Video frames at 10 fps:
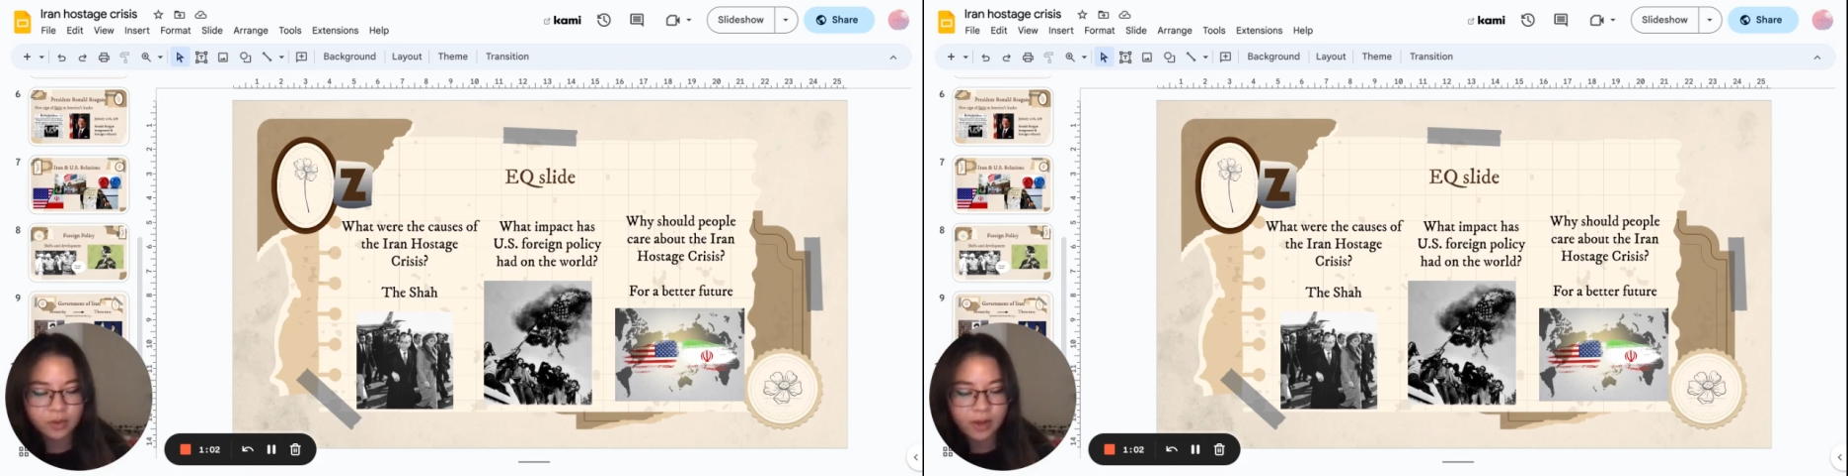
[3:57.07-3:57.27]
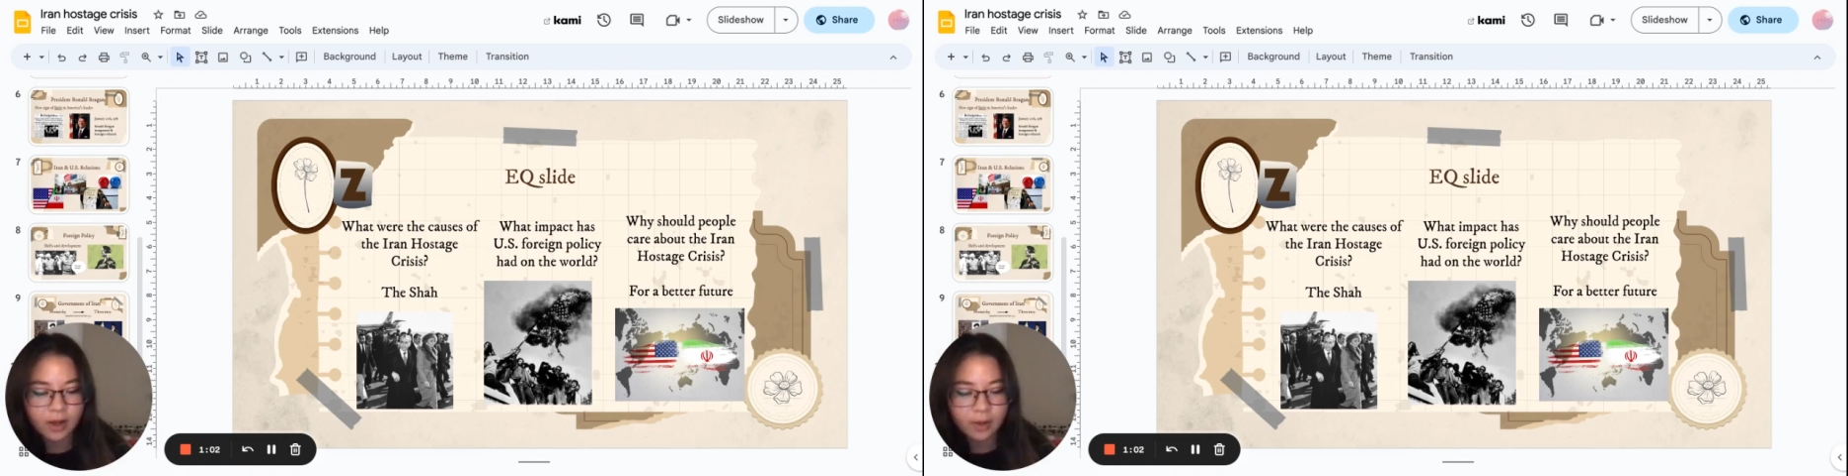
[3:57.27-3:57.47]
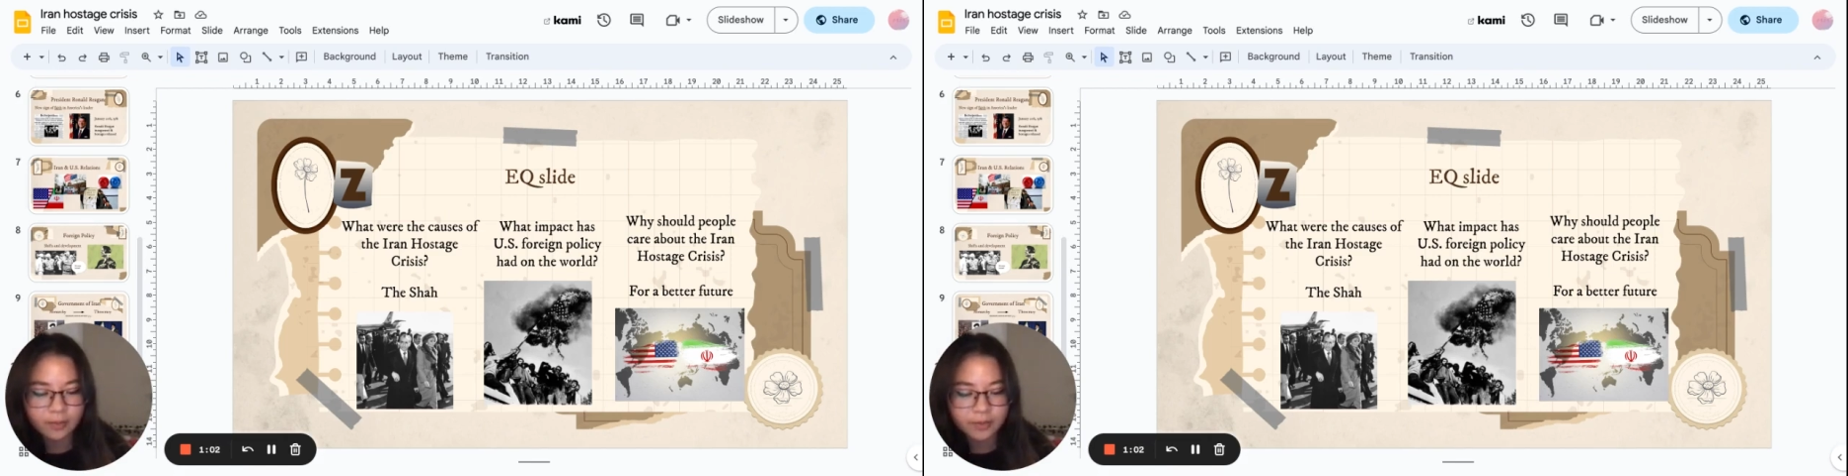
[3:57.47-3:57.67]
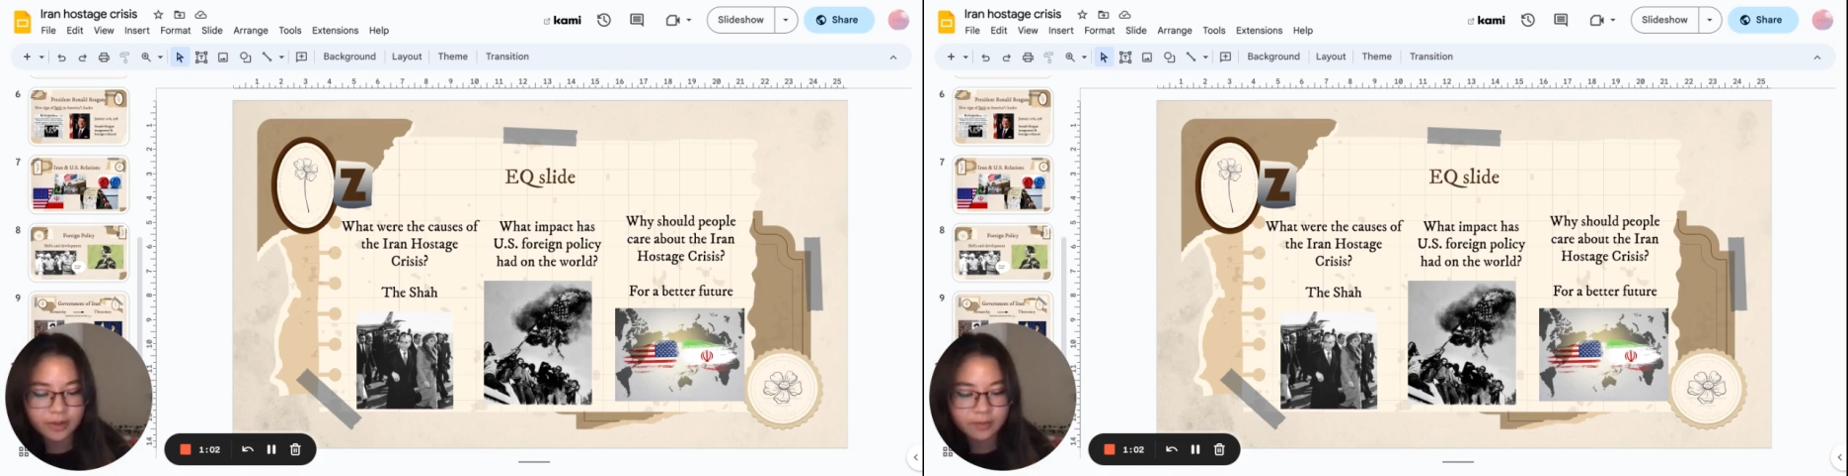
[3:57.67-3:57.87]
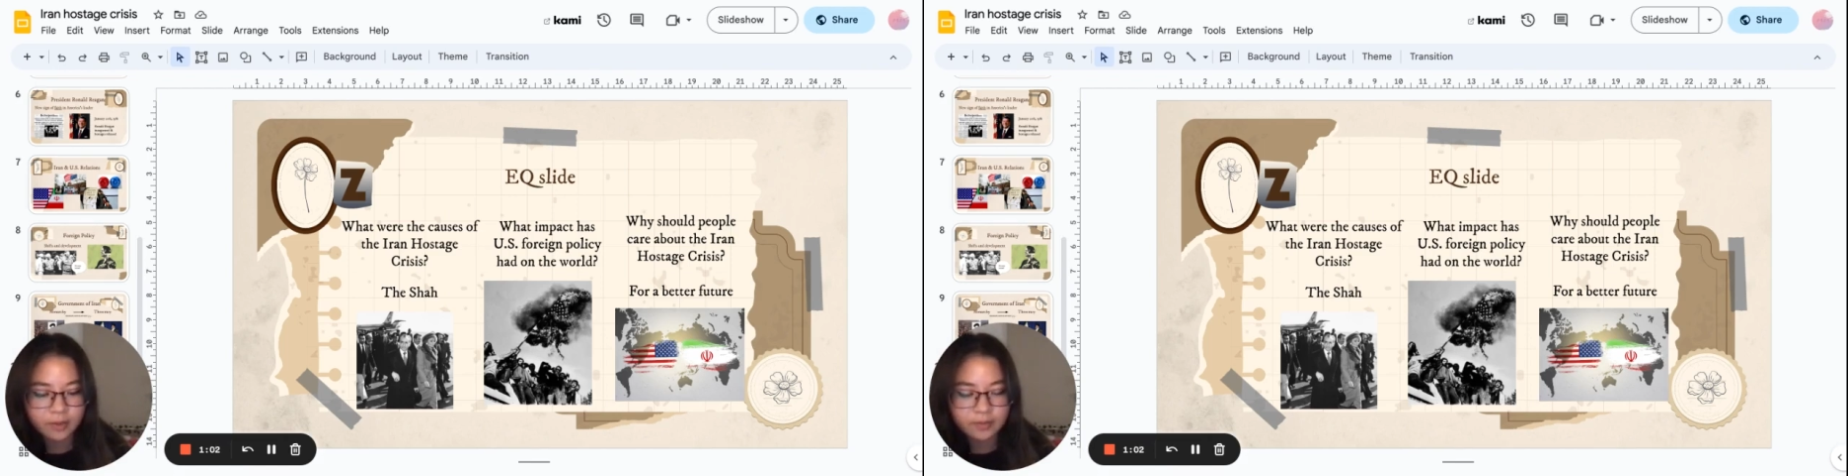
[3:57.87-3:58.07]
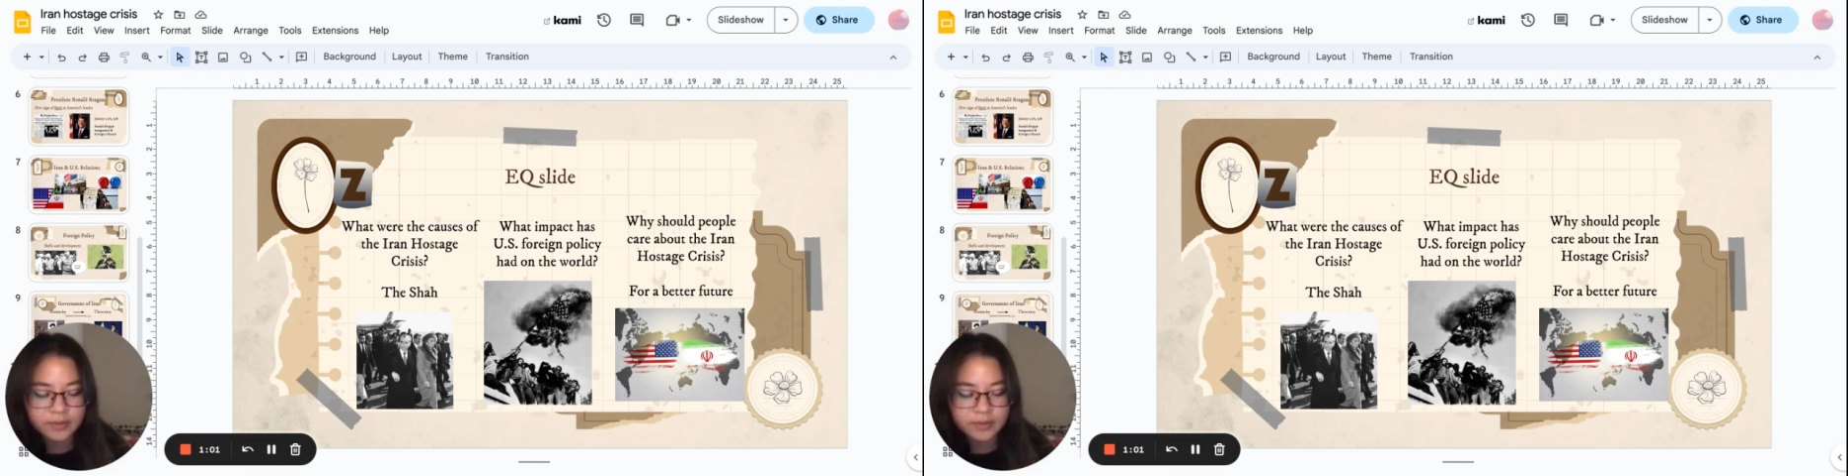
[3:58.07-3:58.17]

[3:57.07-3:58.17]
will help them